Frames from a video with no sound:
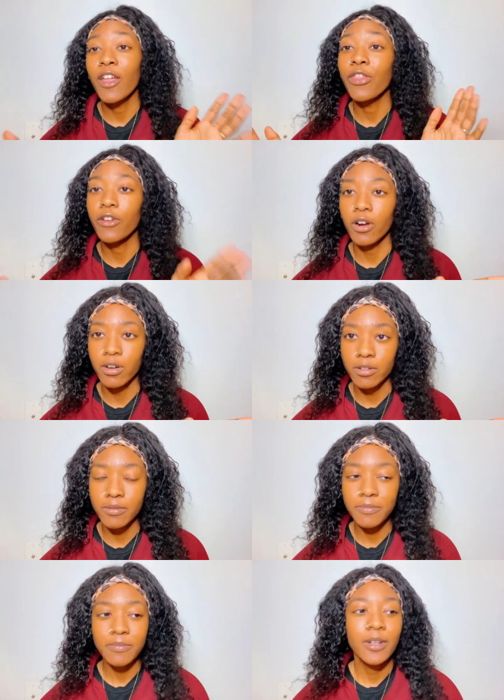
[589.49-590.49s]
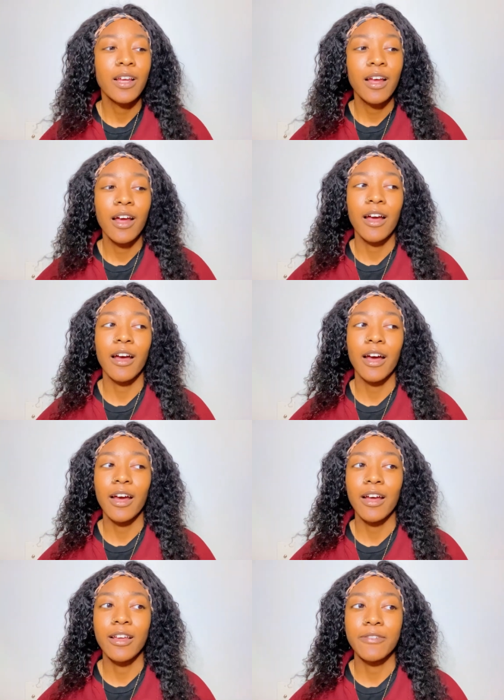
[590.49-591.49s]
they're hard.
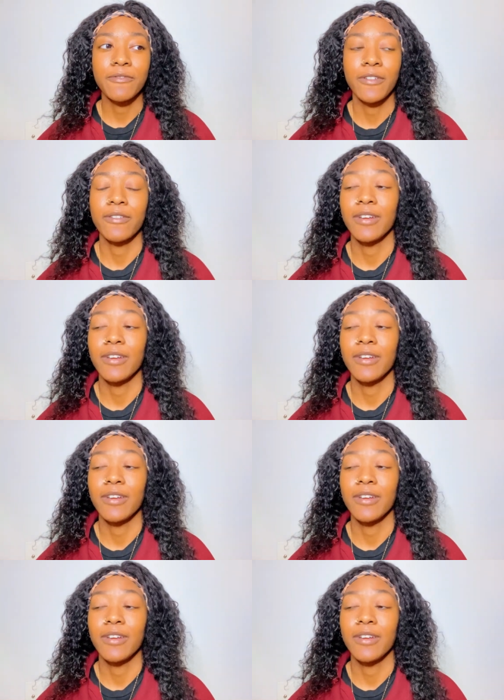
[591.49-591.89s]
I've